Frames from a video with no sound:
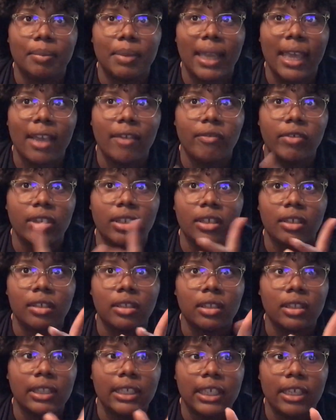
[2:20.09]
Black
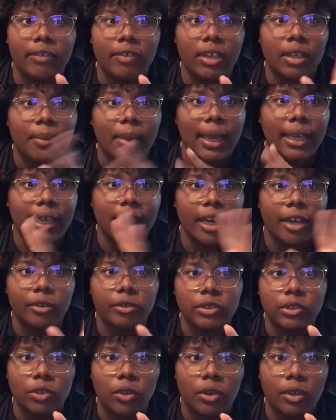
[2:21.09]
Vanilla leave-in by
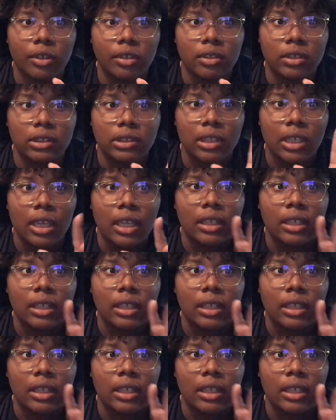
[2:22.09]
Kara's daughters.